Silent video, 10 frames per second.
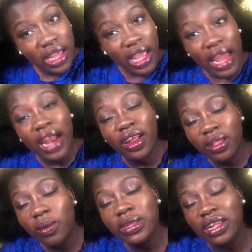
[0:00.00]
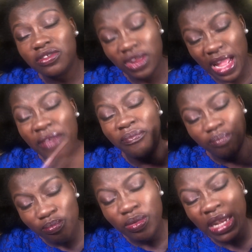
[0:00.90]
And another one I
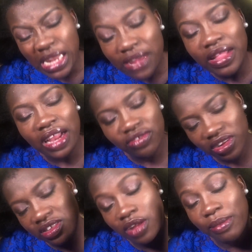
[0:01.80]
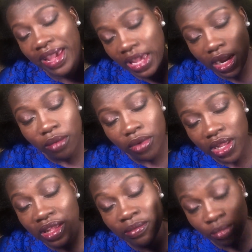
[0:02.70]
believe that stretches out my hair
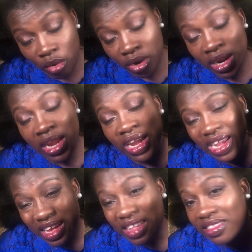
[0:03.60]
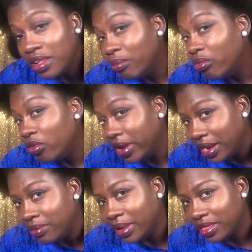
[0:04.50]
more is the
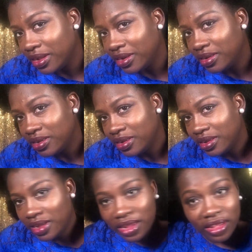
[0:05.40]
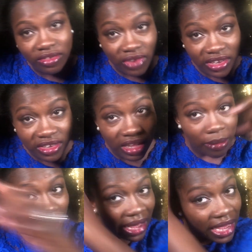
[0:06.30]
braid method. It stretches out
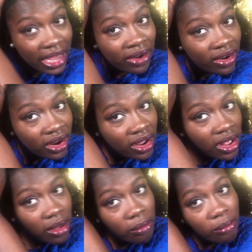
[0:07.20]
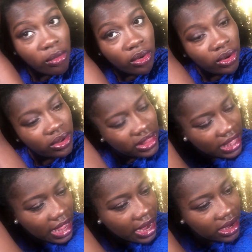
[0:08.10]
my hair more
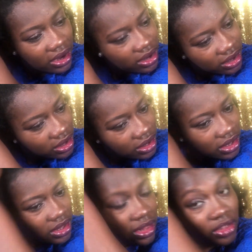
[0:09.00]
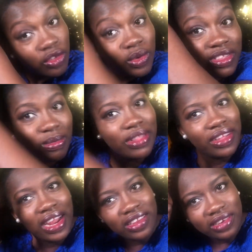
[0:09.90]
than the twist method
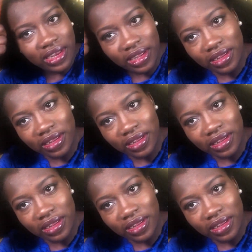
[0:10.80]
actually.